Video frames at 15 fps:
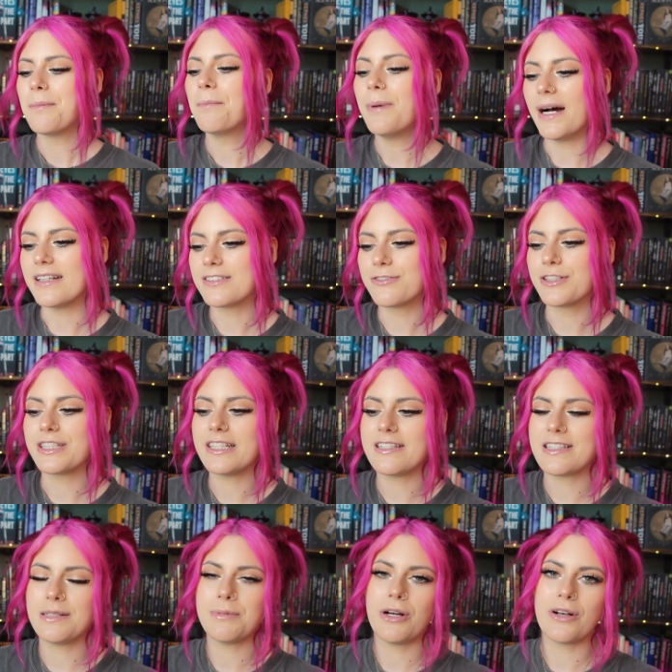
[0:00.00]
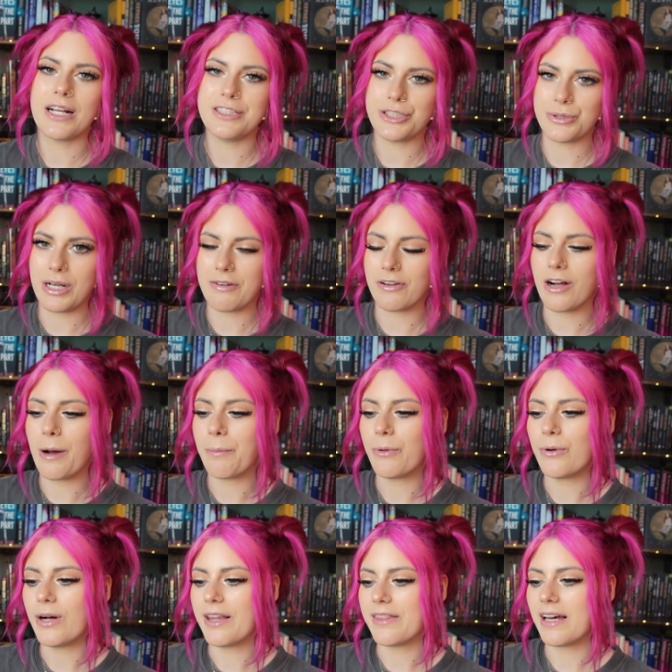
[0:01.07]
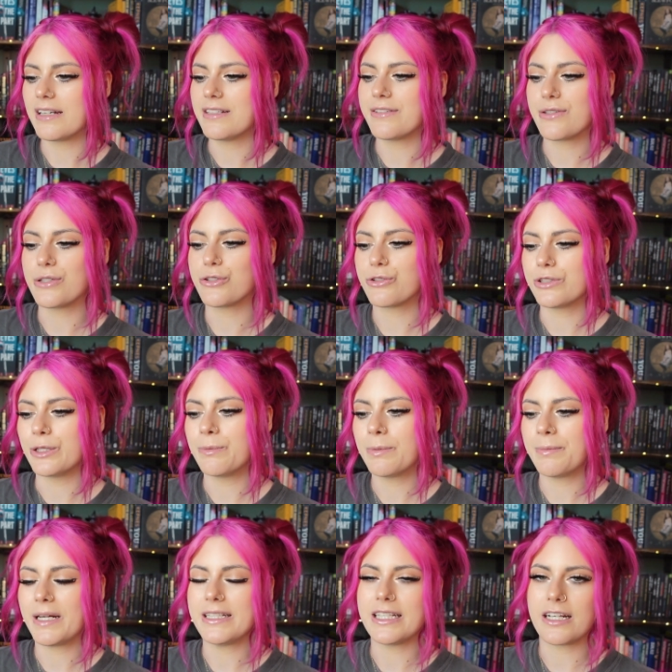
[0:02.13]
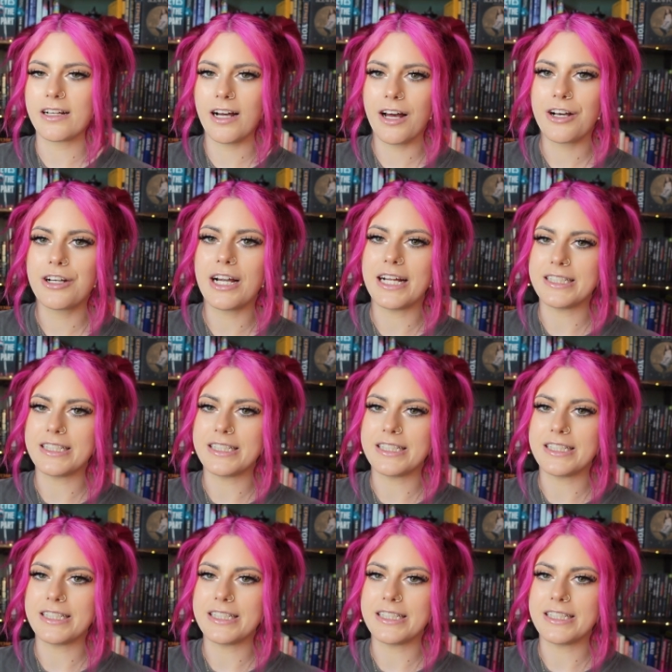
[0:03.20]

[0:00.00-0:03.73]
But for easy mode, I do have a couple, and that is The Troop by Nick Cutter.